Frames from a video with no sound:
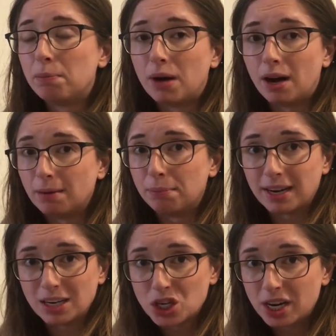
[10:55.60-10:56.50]

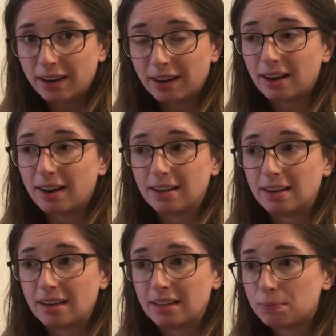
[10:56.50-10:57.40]
by a chain, and
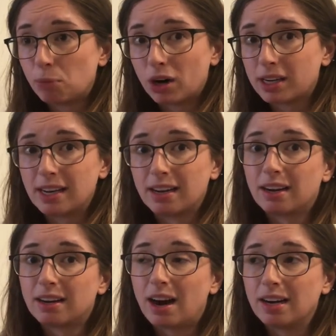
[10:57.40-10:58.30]
it's
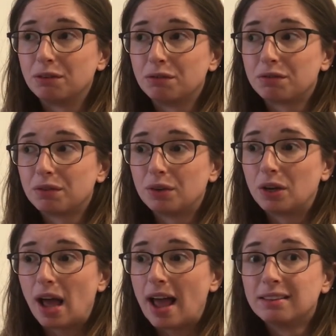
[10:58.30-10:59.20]
barking kind of
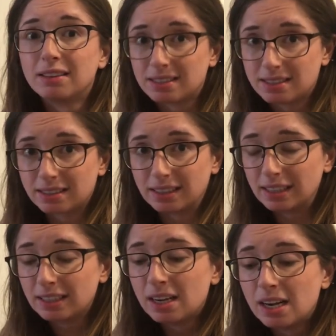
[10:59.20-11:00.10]

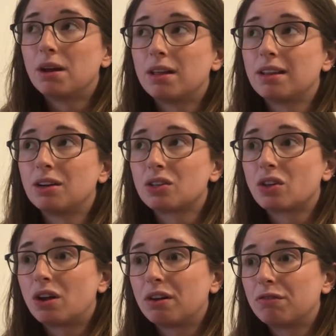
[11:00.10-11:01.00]
endlessly. There's a
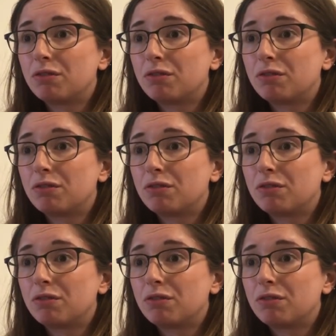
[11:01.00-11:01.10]
lot of